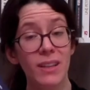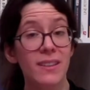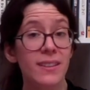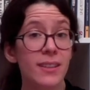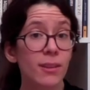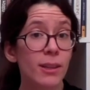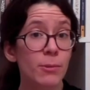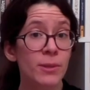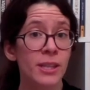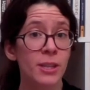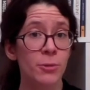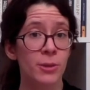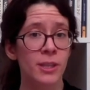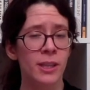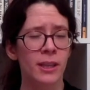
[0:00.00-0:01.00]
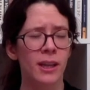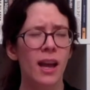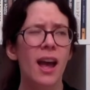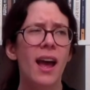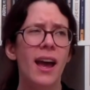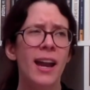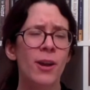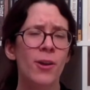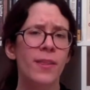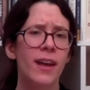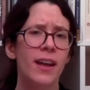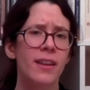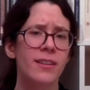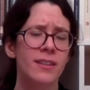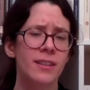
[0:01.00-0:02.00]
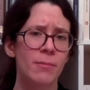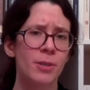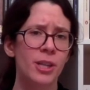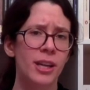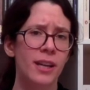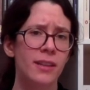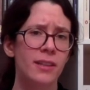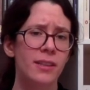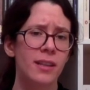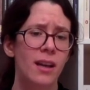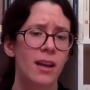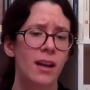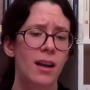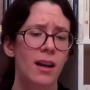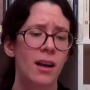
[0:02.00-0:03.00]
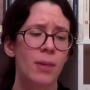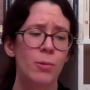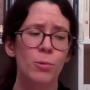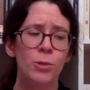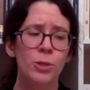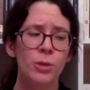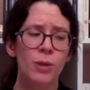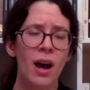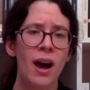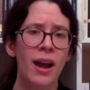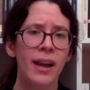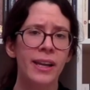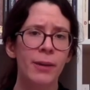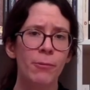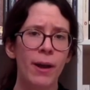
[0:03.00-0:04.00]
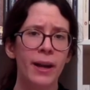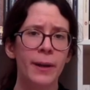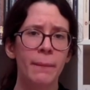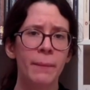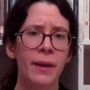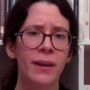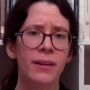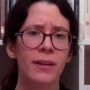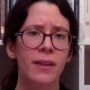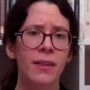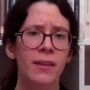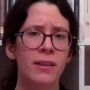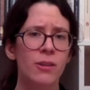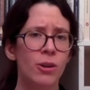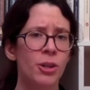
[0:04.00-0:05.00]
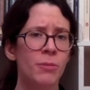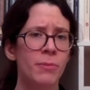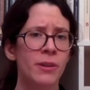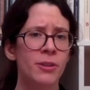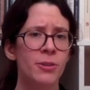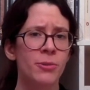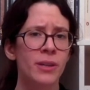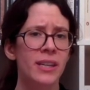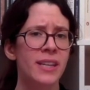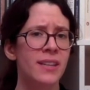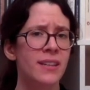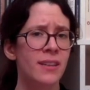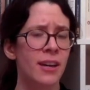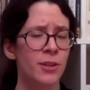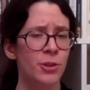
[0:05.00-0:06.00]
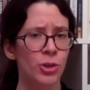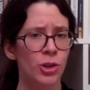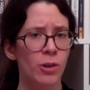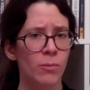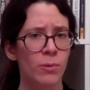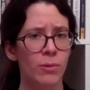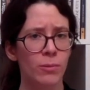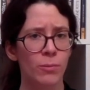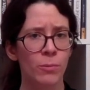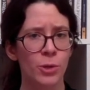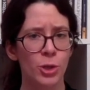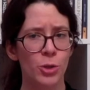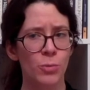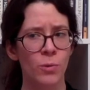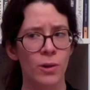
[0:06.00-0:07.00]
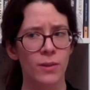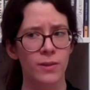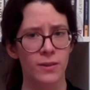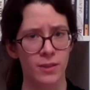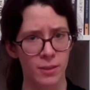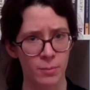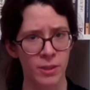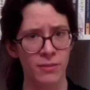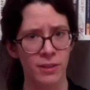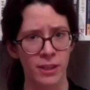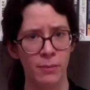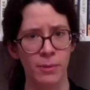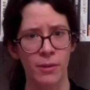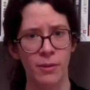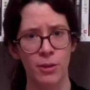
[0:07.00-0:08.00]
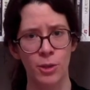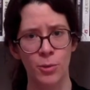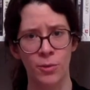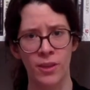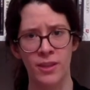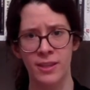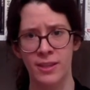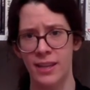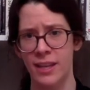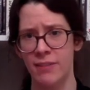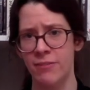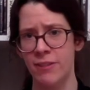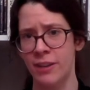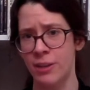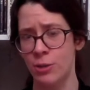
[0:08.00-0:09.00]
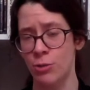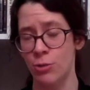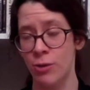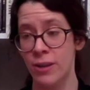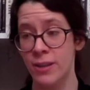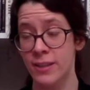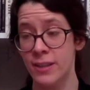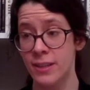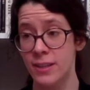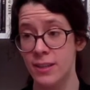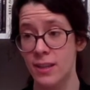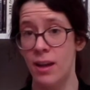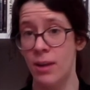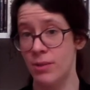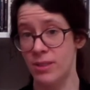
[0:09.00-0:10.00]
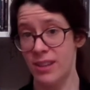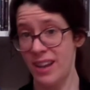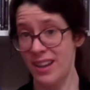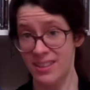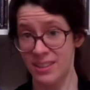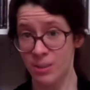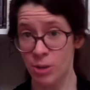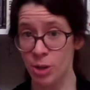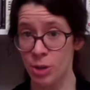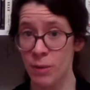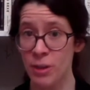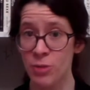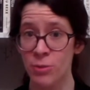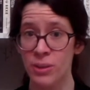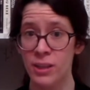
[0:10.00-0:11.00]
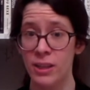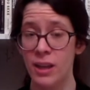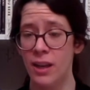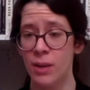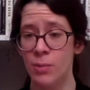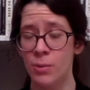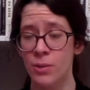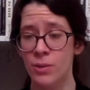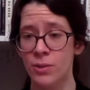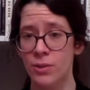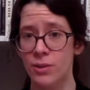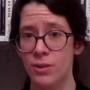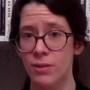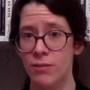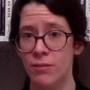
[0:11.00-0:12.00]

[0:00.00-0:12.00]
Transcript: Still, it was interesting. And on that subject, I would also highly recommend the documentary Inside Job, which was specifically about the two thousand eight financial crisis. It was an excellent documentary. It was